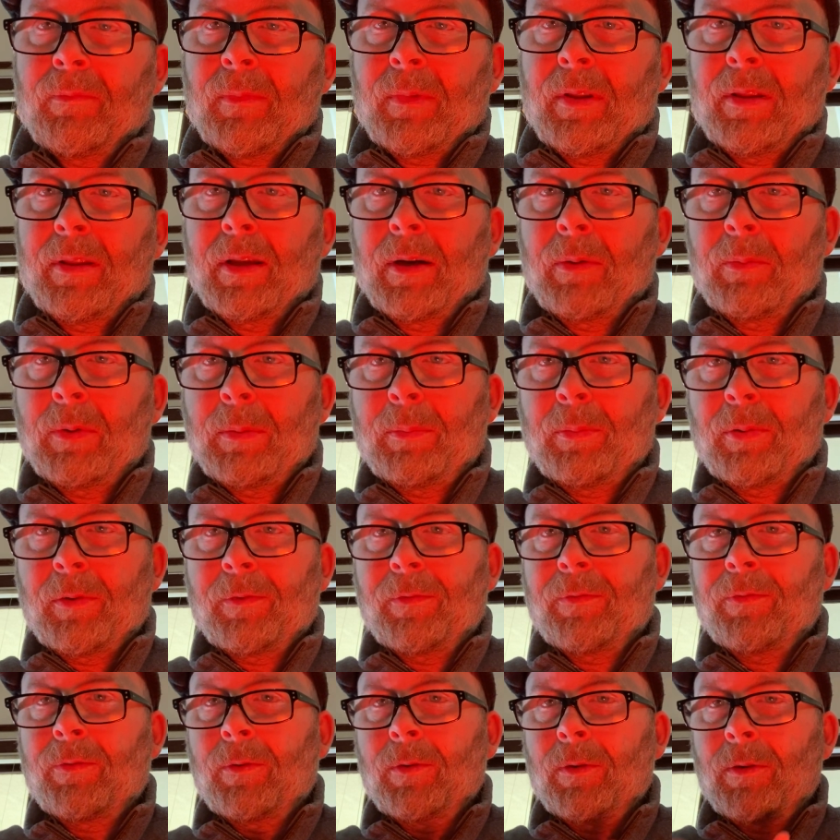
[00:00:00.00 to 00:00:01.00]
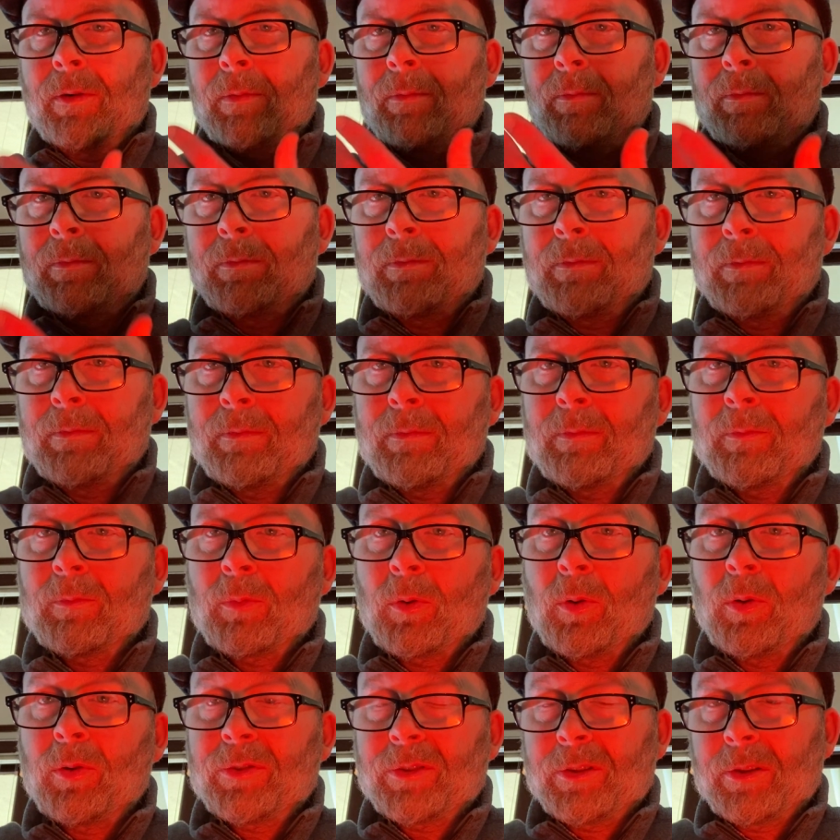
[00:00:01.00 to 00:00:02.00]
that we perform
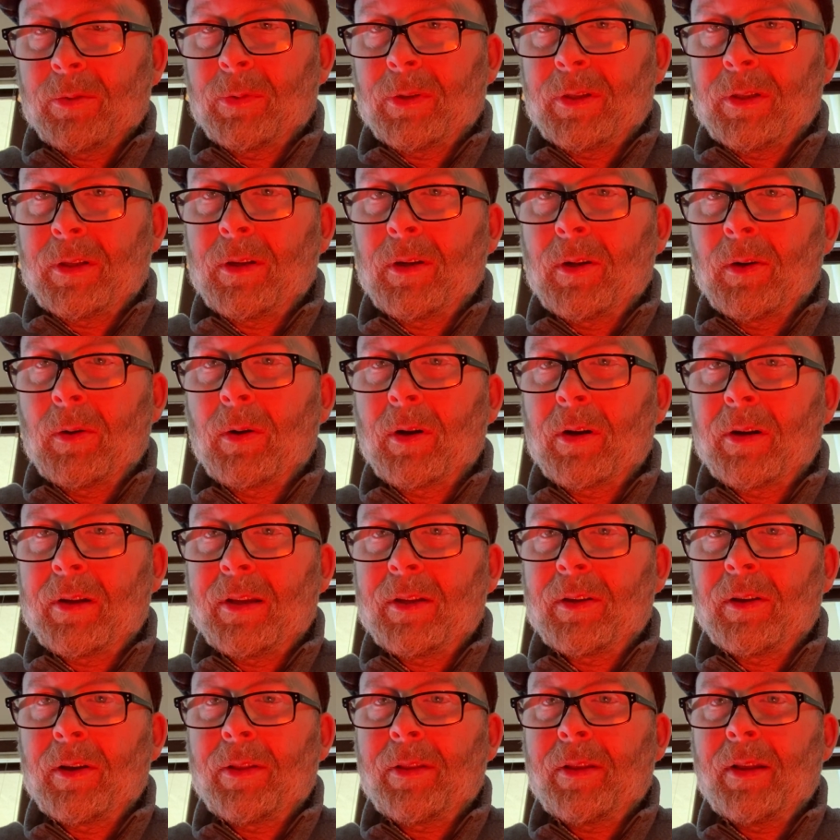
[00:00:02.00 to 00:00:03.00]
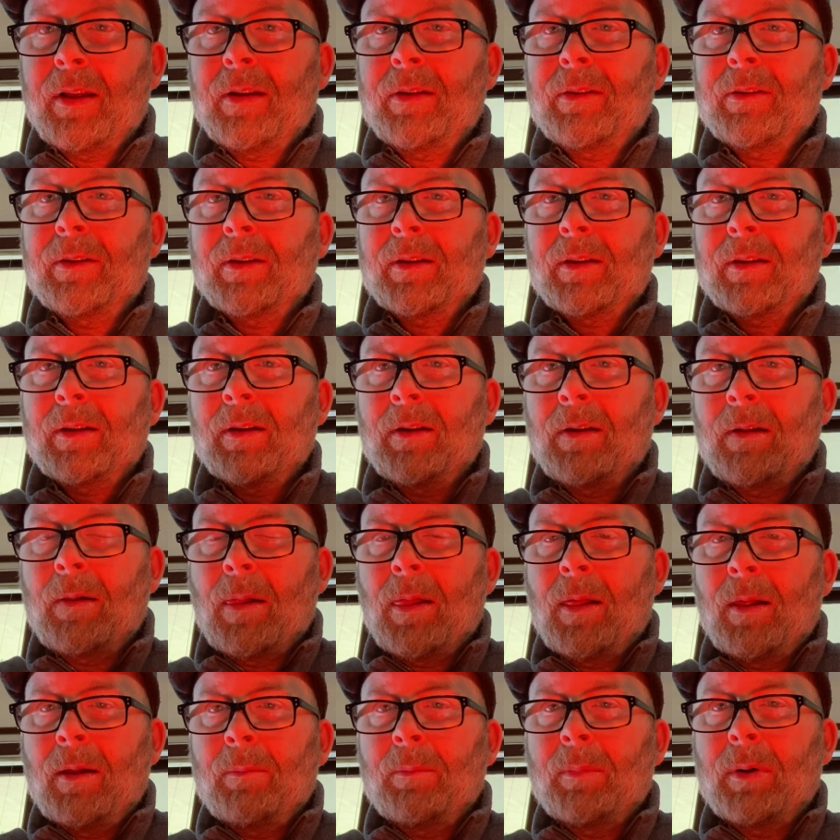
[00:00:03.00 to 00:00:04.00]
roles that we know are inauthentic,
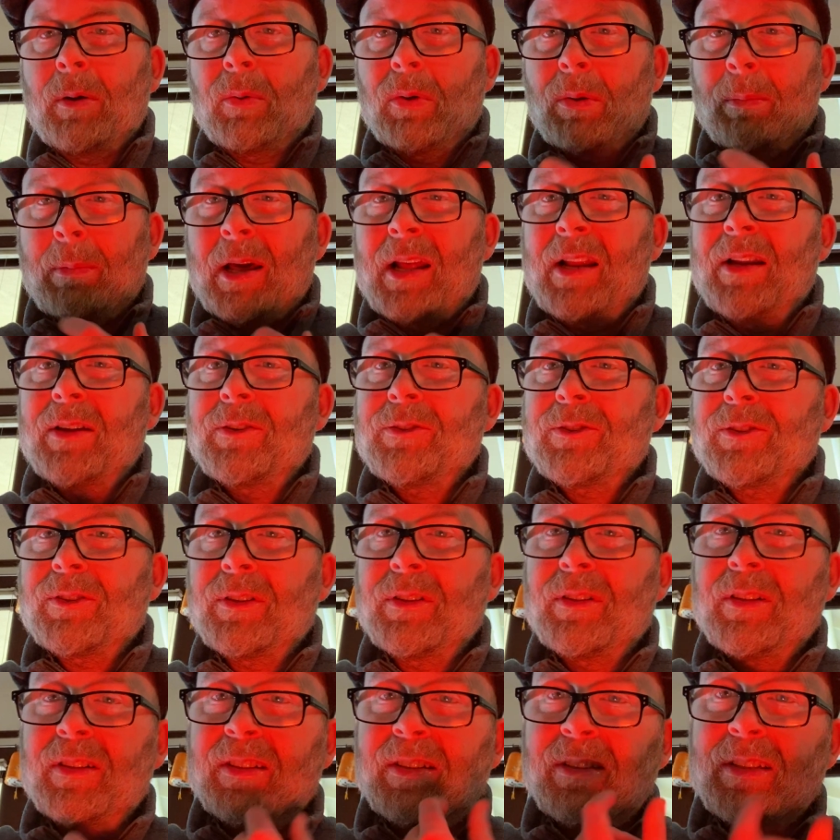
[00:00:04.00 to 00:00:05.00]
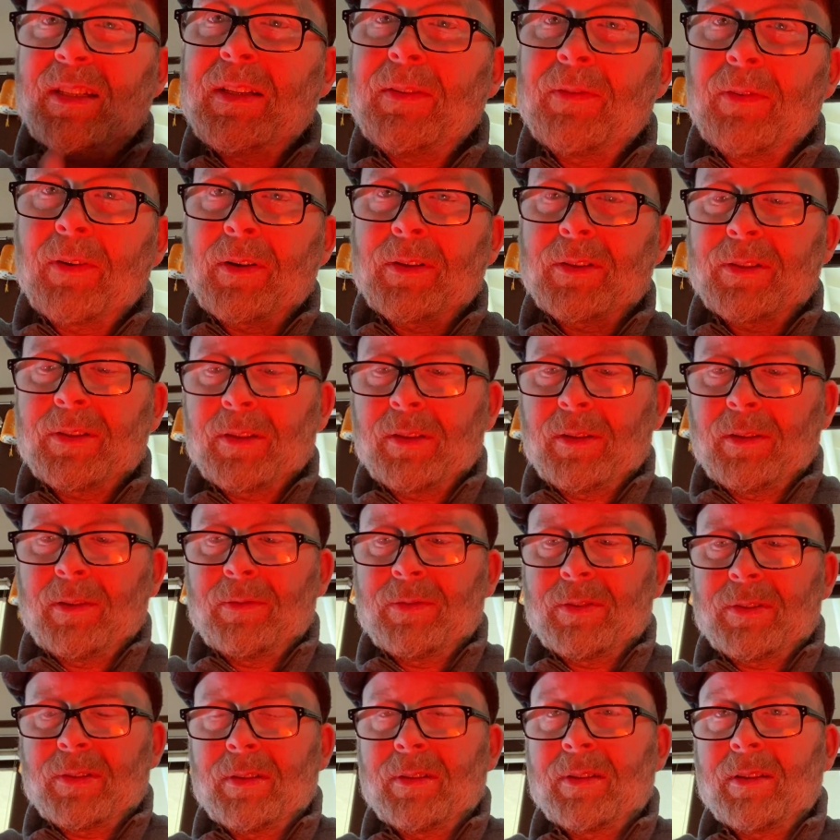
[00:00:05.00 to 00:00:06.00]
but we manage to deceive
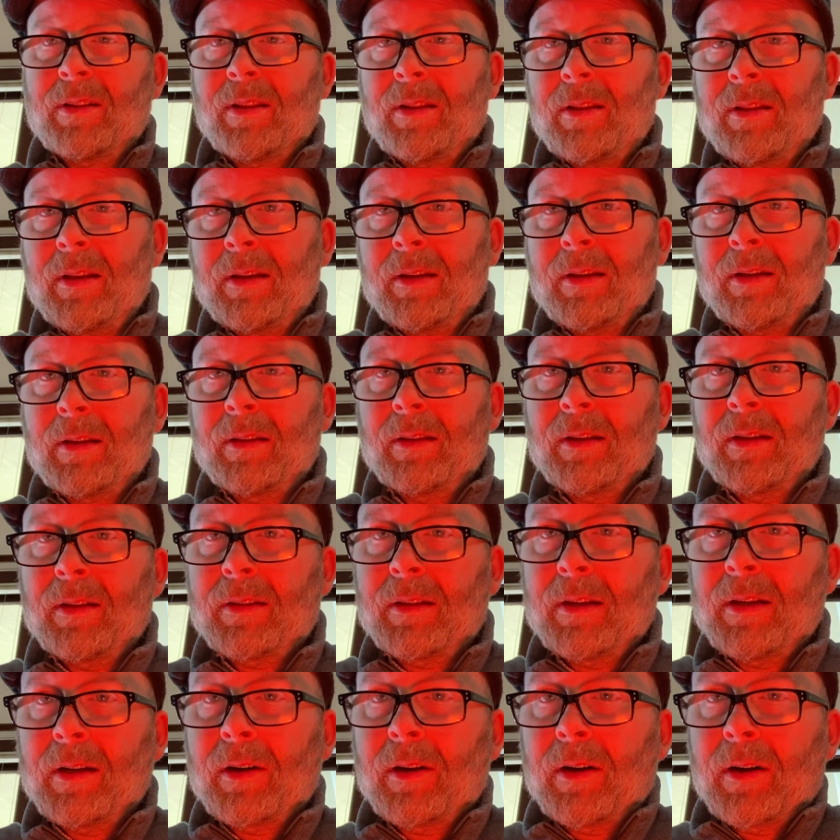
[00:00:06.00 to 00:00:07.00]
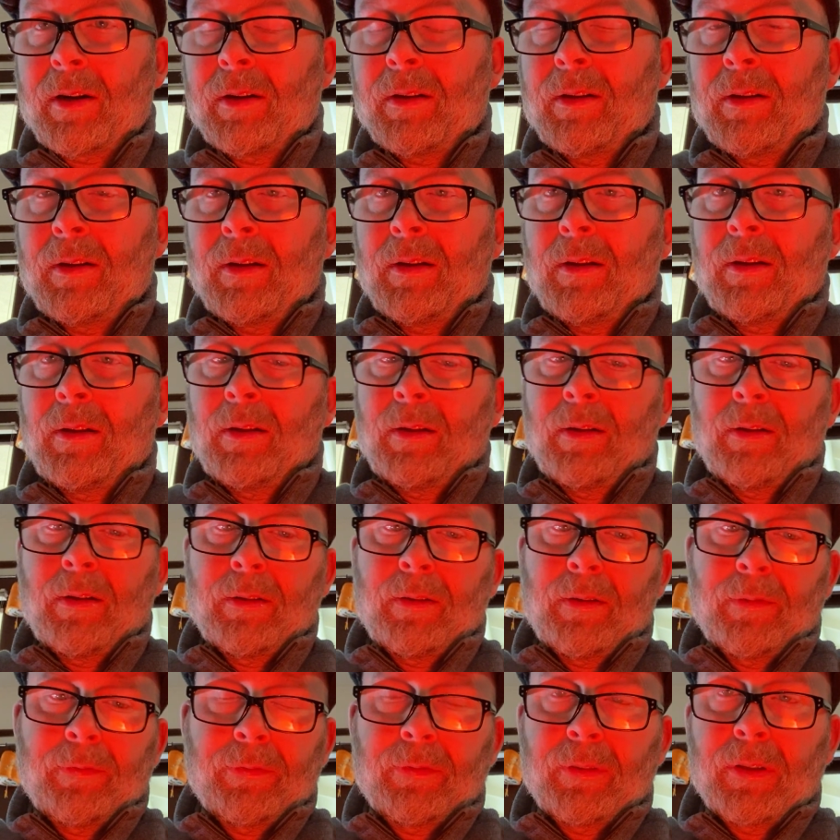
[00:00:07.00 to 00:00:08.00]
ourselves into thinking that they are
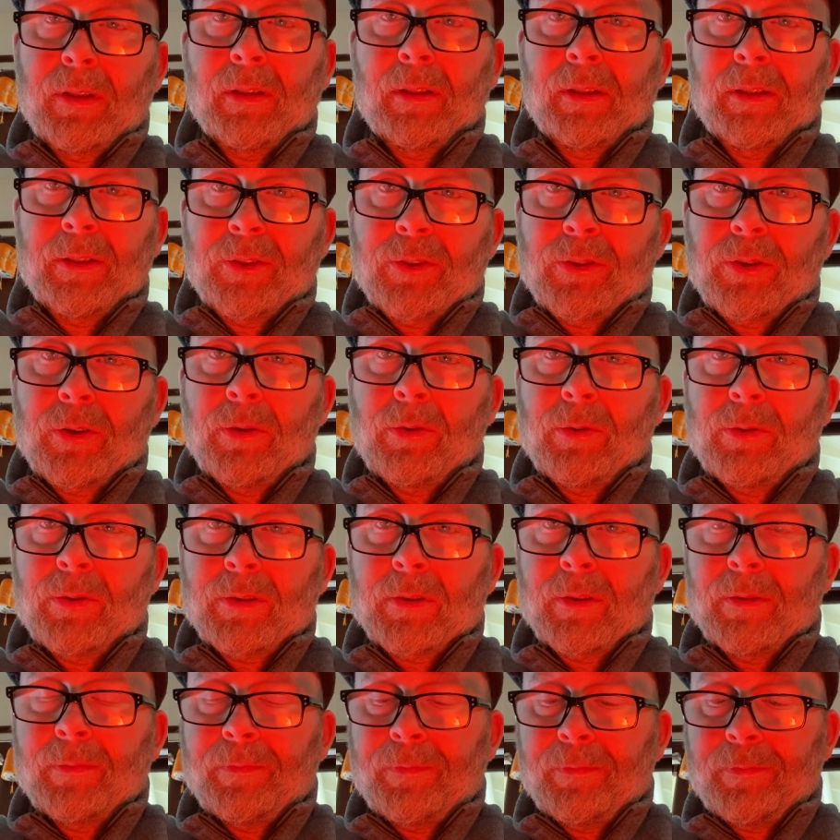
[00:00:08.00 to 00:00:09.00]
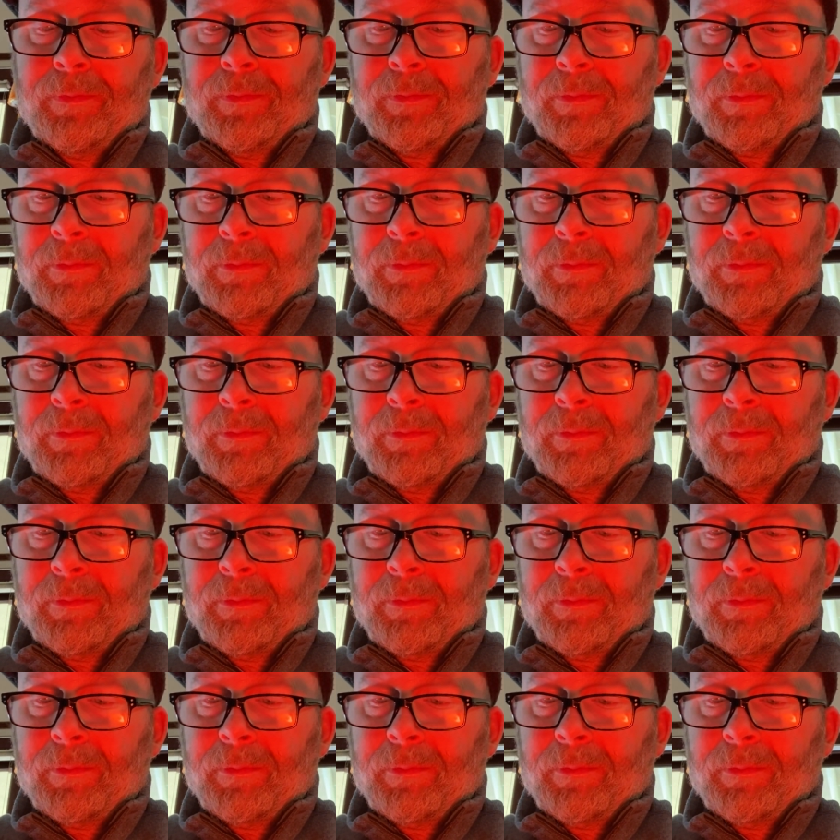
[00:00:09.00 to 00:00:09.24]
freely chosen.